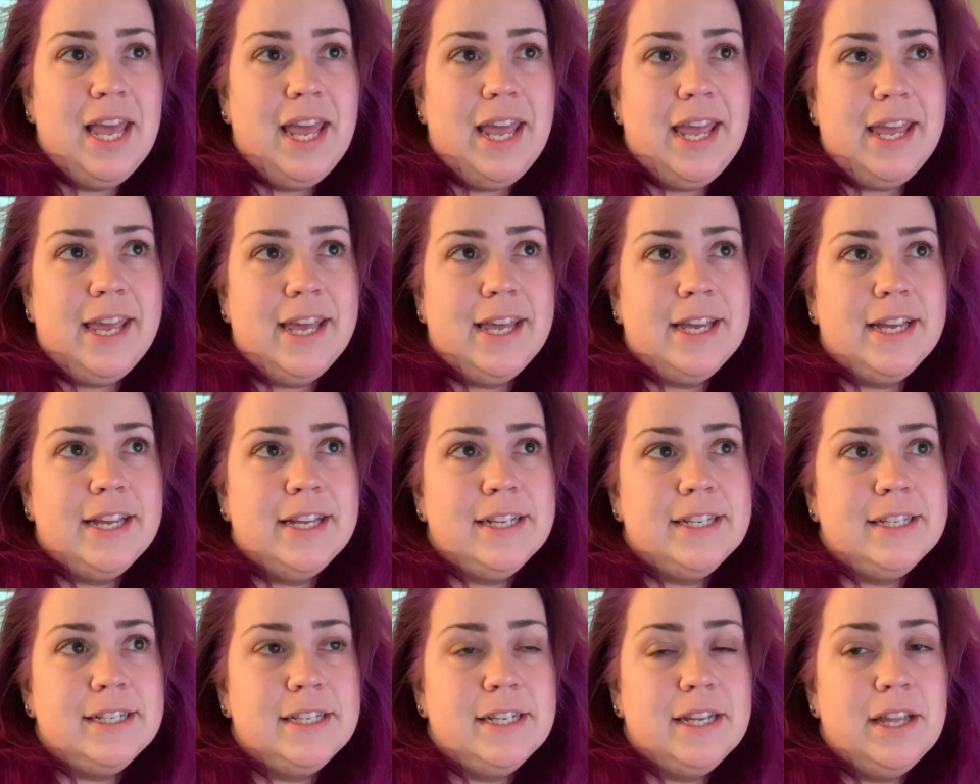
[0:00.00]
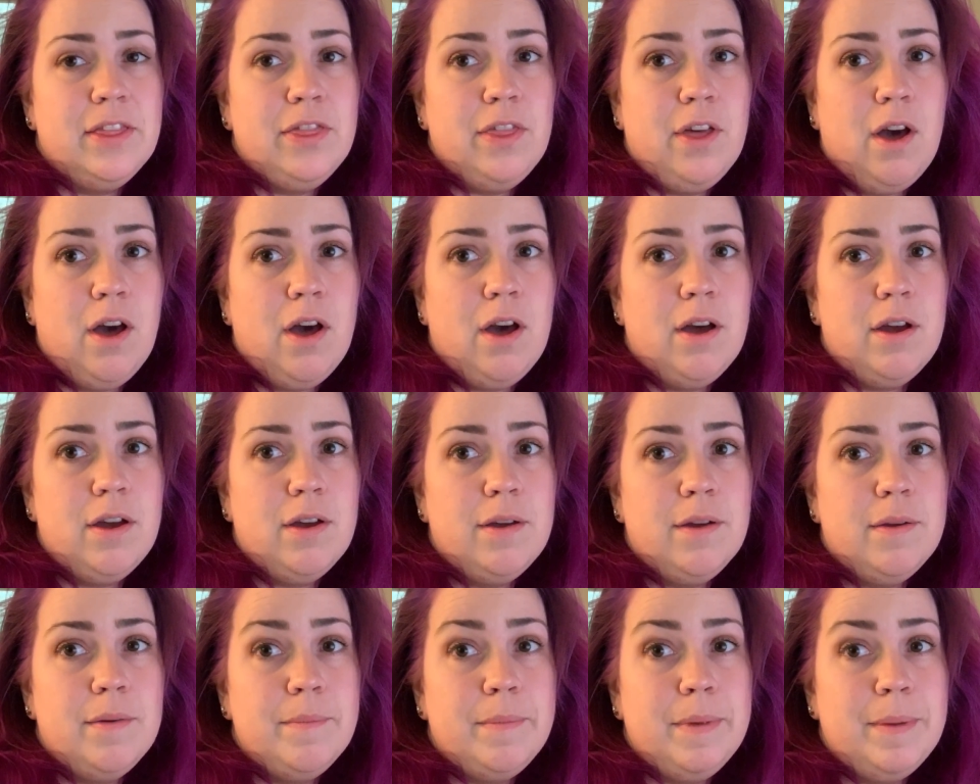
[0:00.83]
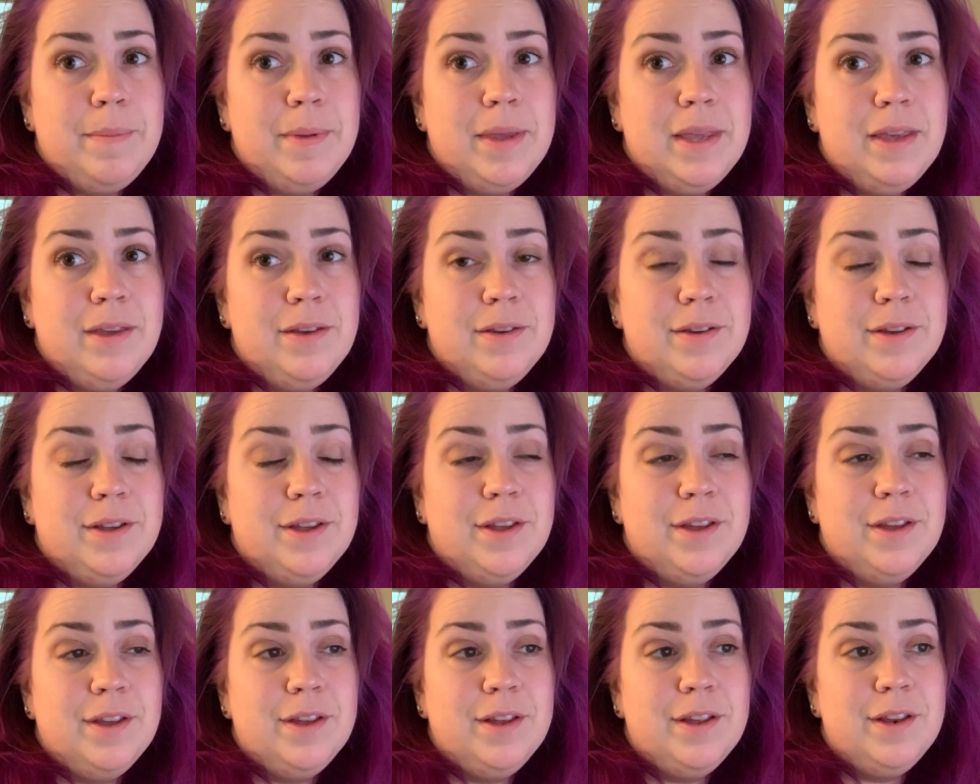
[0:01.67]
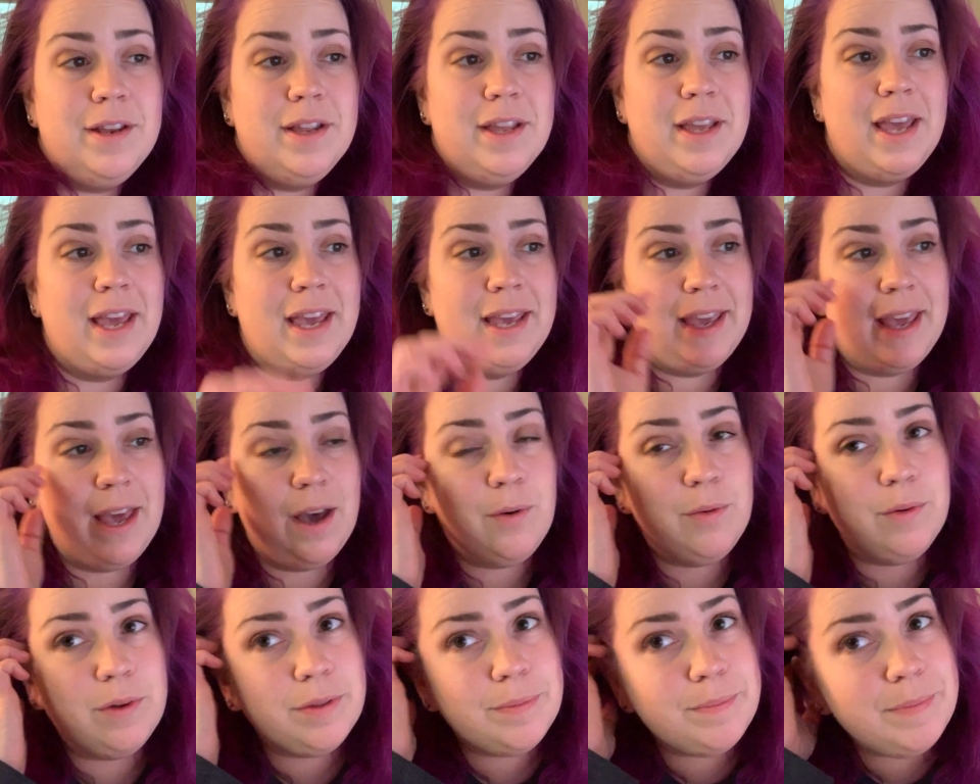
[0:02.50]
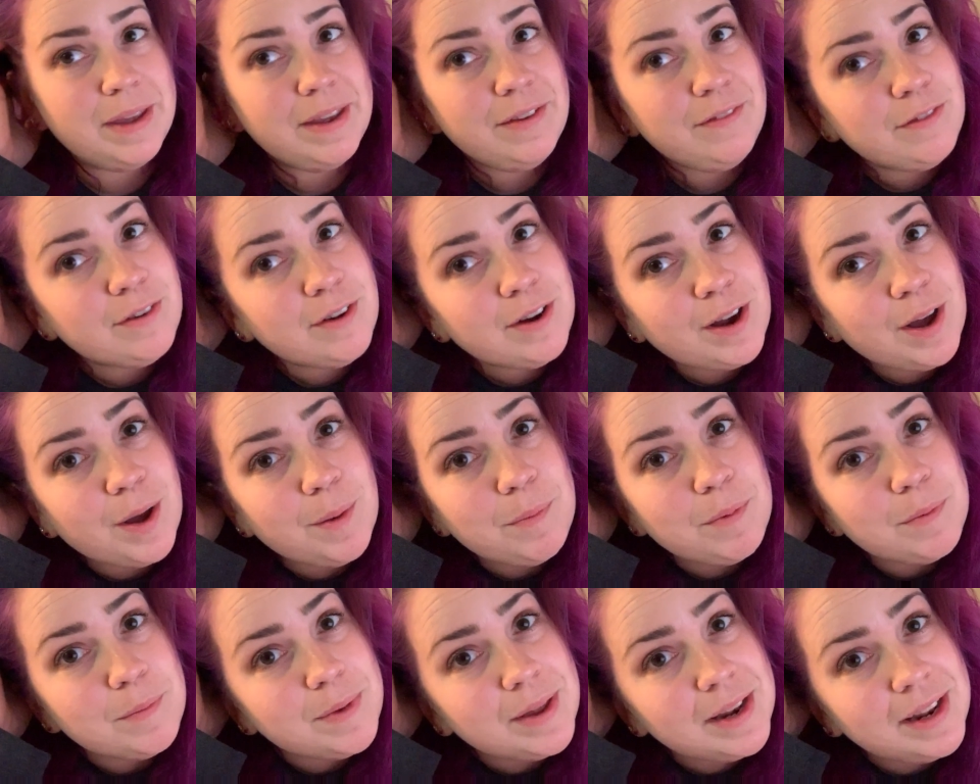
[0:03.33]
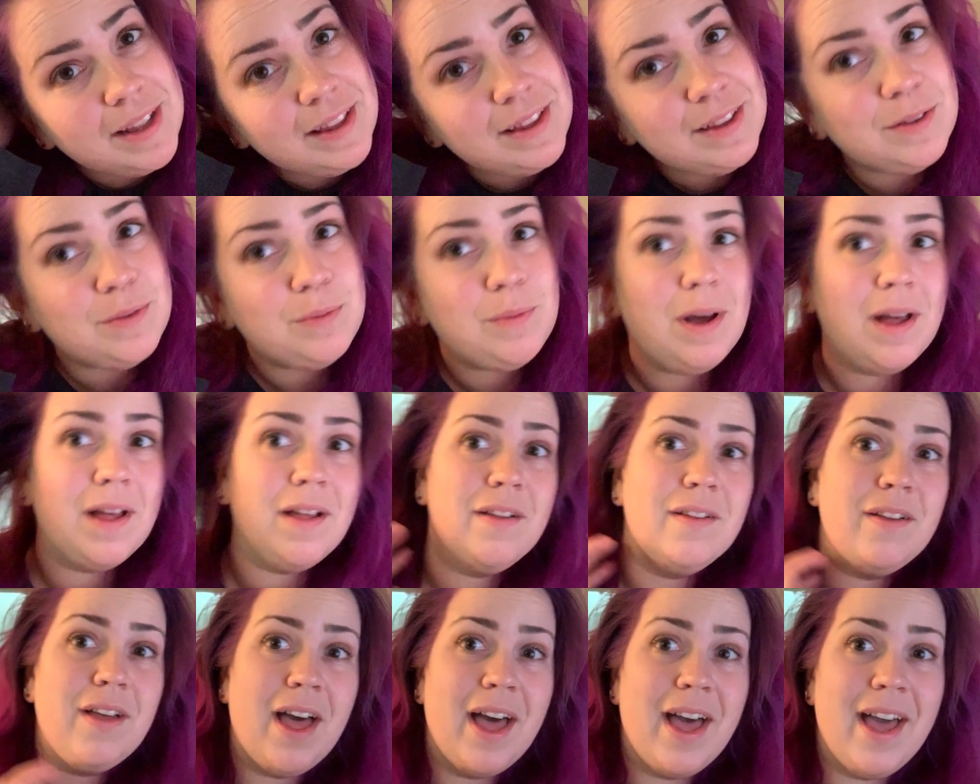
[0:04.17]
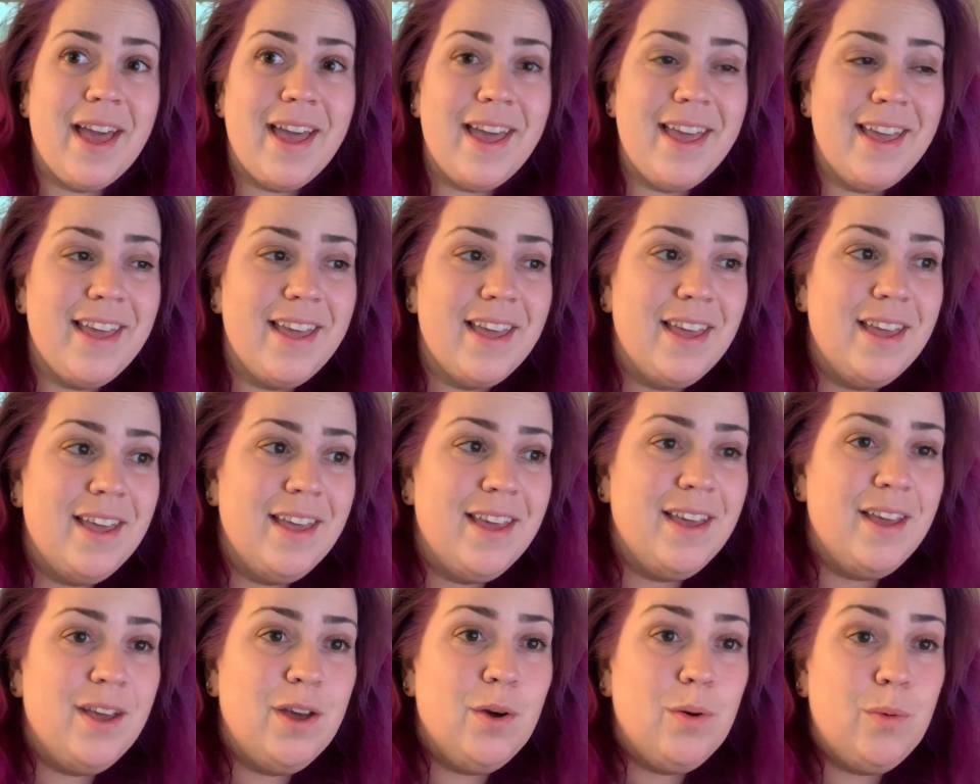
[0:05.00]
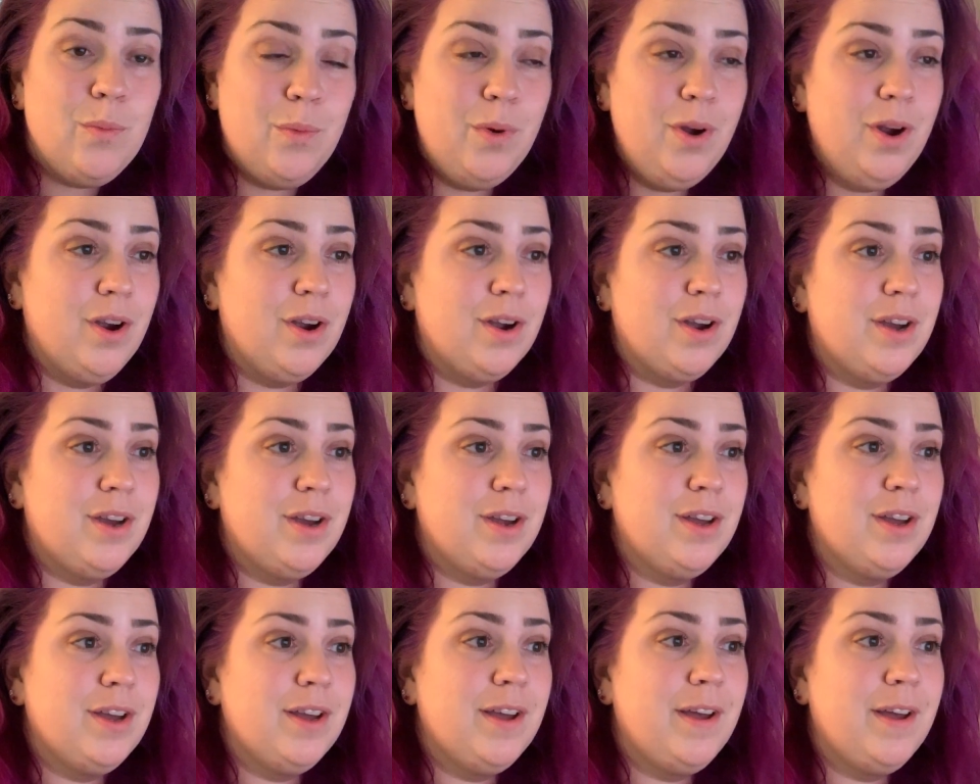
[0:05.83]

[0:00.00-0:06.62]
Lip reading: and I thought maybe you could hang out with me for a couple minutes while I work.